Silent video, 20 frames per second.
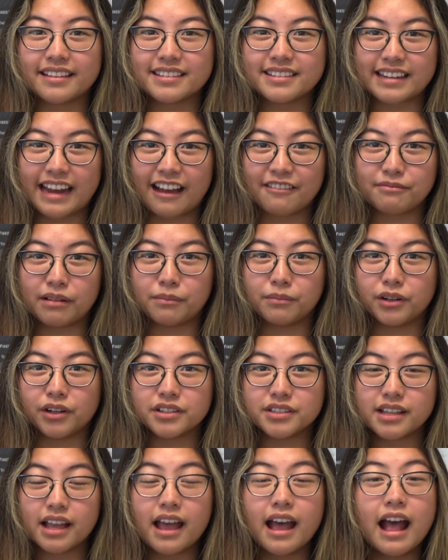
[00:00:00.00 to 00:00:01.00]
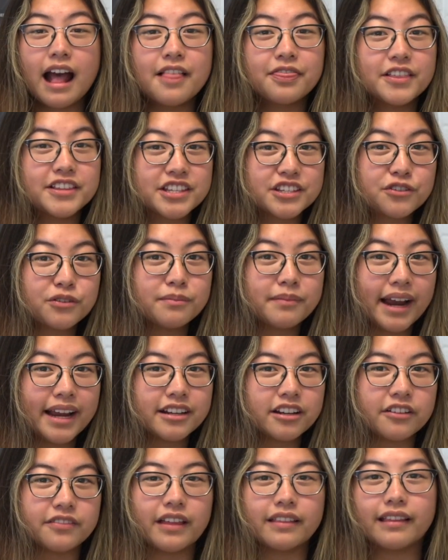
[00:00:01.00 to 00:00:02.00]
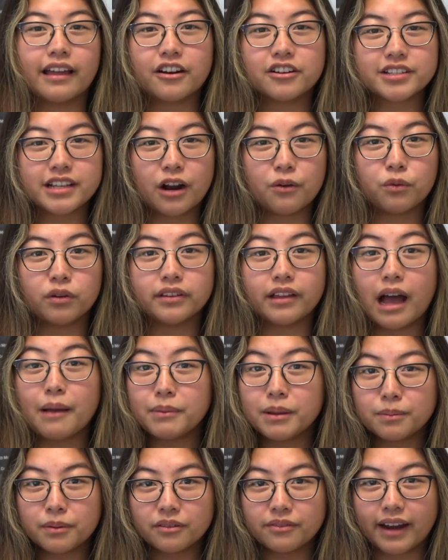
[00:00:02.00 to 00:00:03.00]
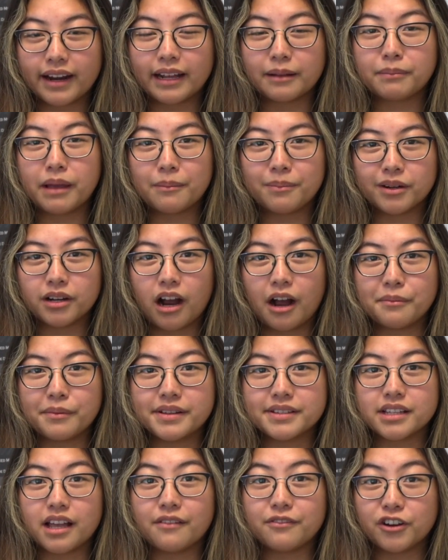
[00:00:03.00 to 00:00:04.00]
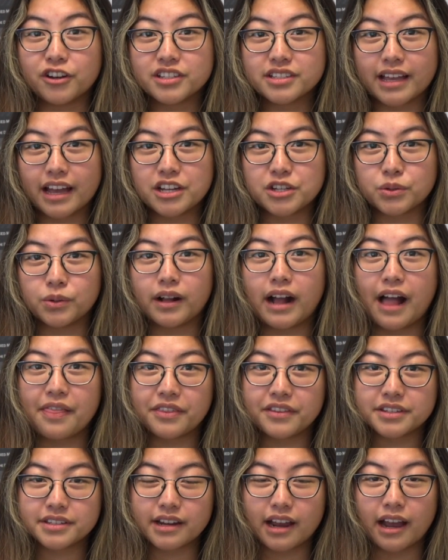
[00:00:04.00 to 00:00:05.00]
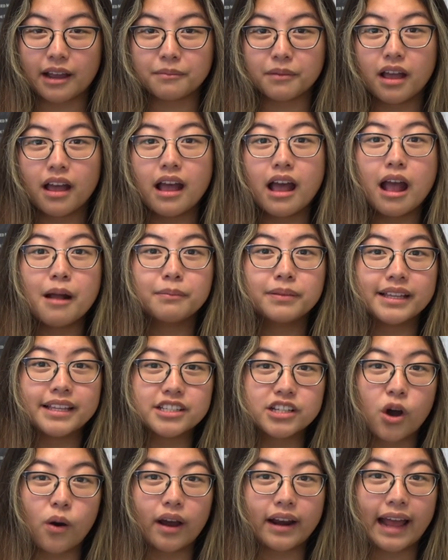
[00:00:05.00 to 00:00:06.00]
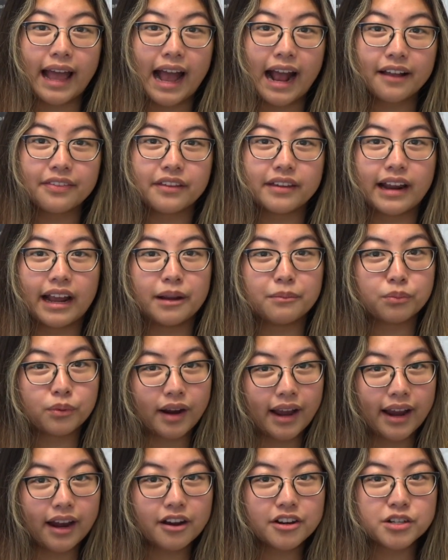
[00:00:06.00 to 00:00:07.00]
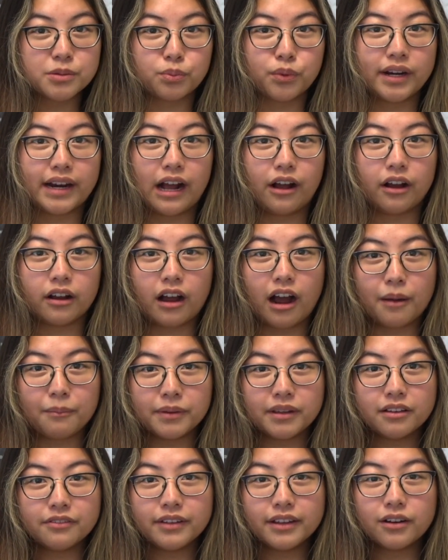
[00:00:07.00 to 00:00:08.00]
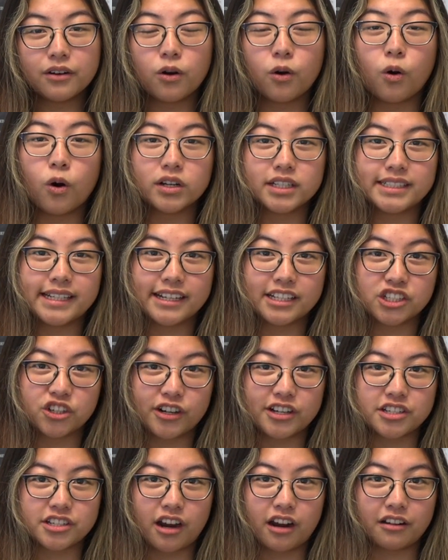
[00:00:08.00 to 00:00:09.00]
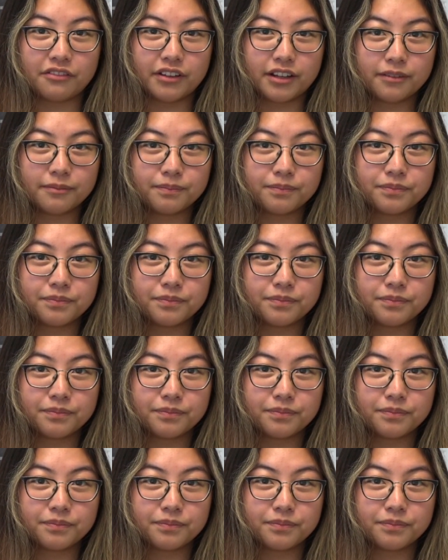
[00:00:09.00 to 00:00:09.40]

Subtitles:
staff members. This is a reminder that Leonardtown will not be providing paper copies of your schedule at this time. Please go on Hack the night prior to print out a copy of it or to take a screenshot of it.